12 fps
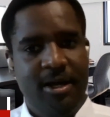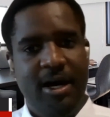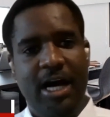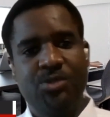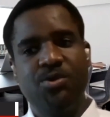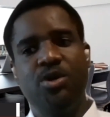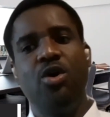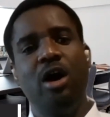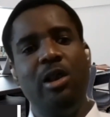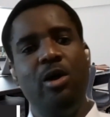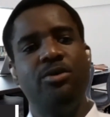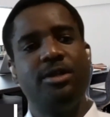As we go
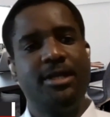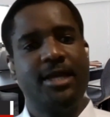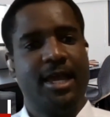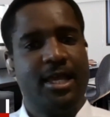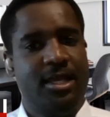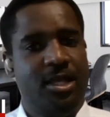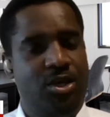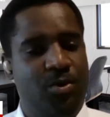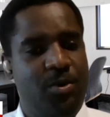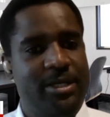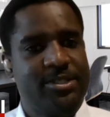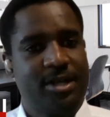along the day, you
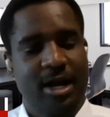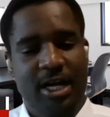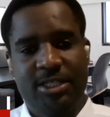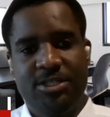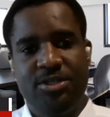will interact